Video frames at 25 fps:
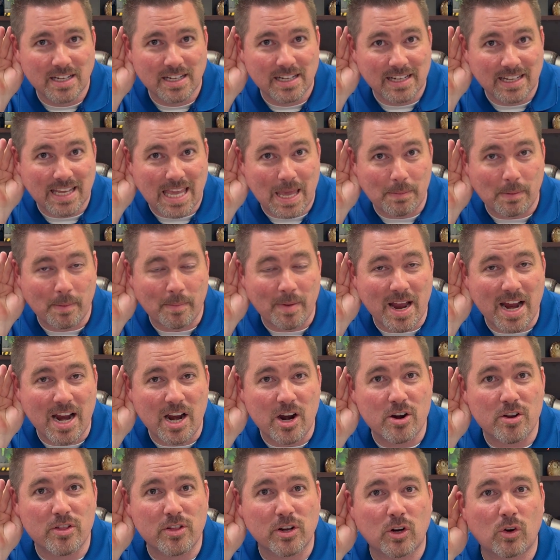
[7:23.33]
keeping my ear
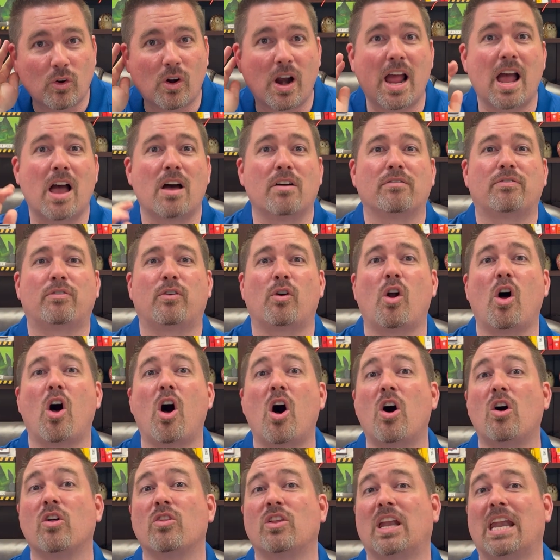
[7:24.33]
to the ground for
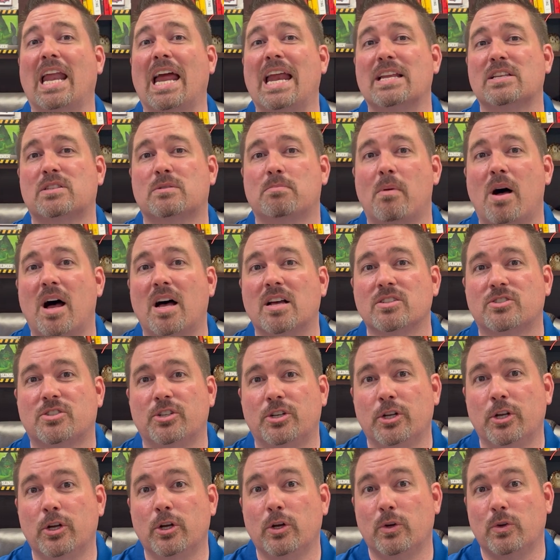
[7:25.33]
all the latest Mazda
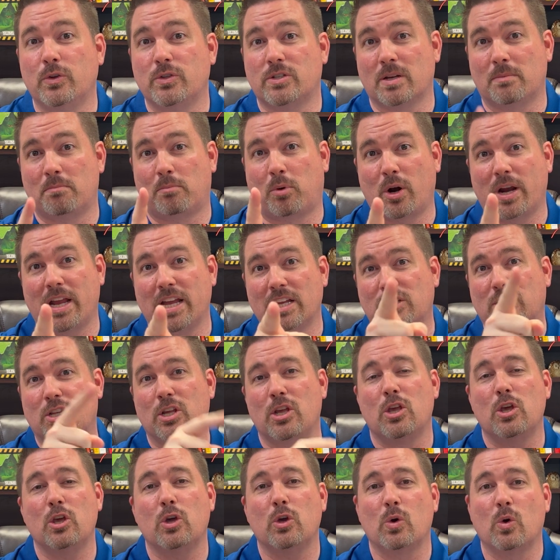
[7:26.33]
news and bring it to
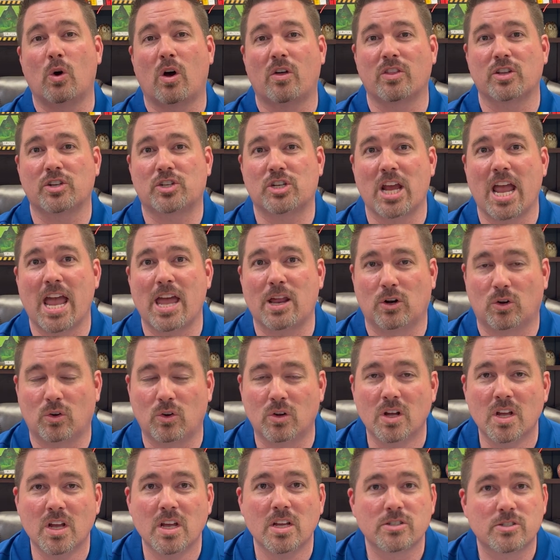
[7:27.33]
you on the
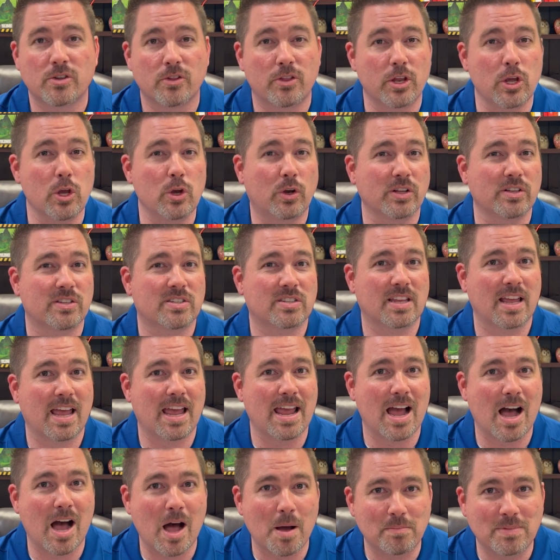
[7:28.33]
channel so that you can
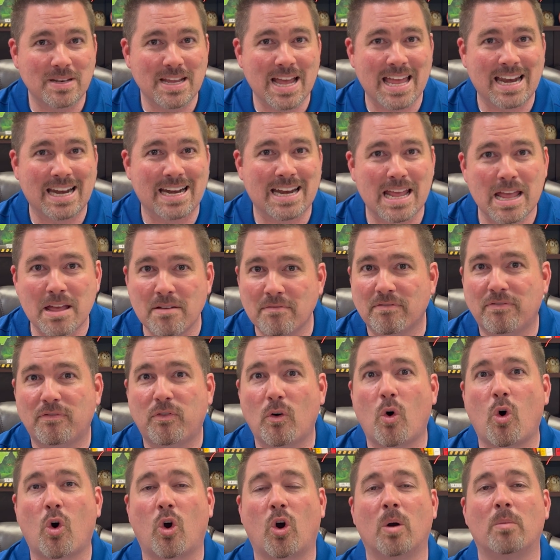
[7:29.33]
stay updated,
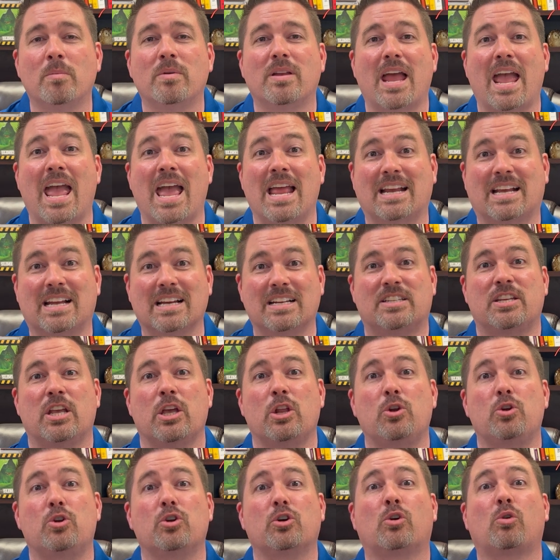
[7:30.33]
informed, and
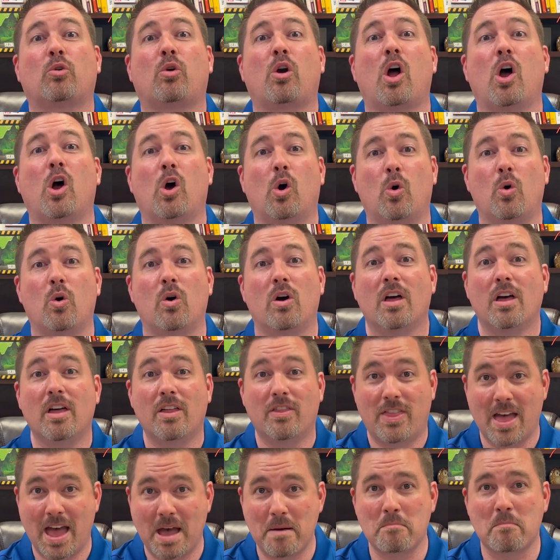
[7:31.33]
continue to grow
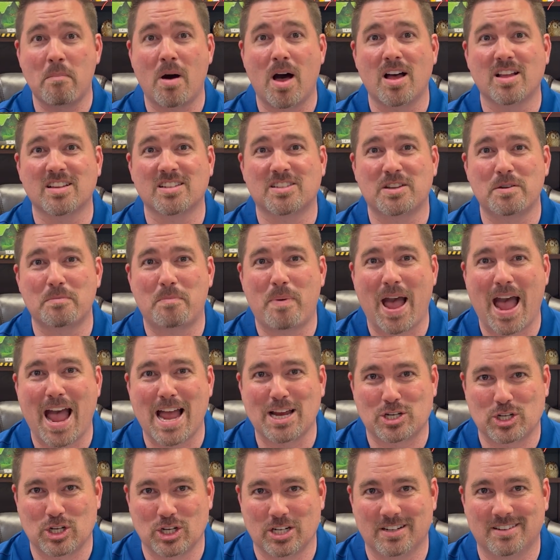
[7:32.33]
that Mazda
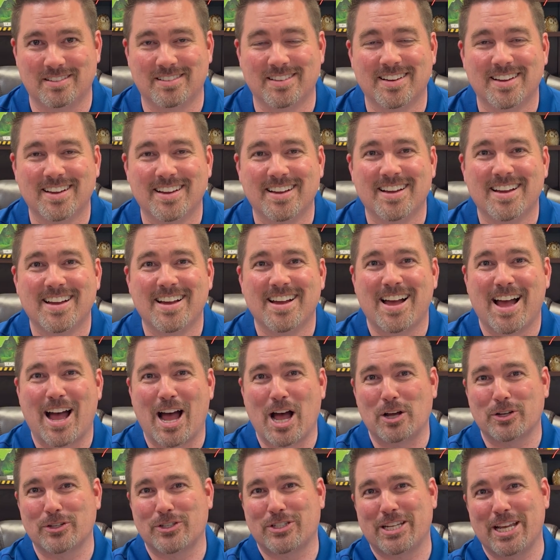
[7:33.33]
passion.
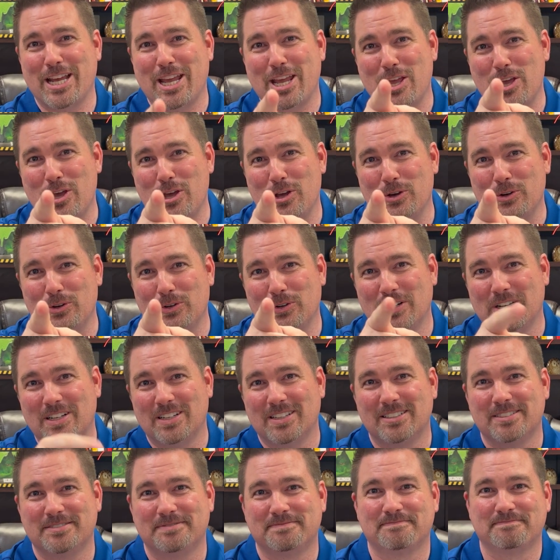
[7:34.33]
I'll see you
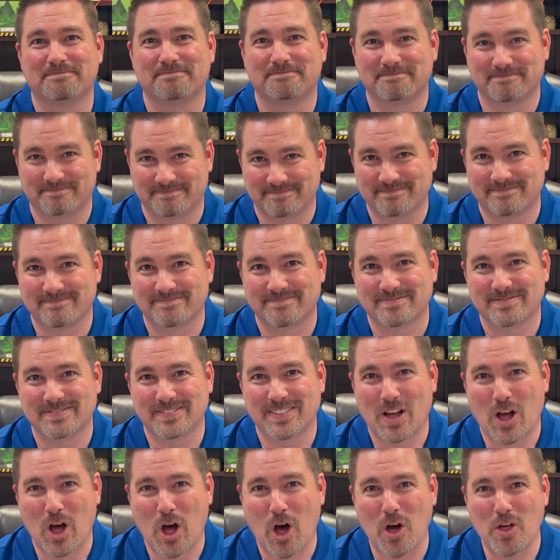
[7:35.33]

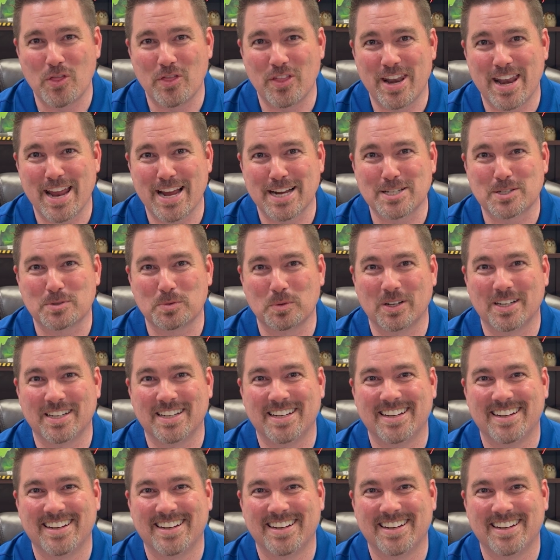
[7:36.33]
on the next one.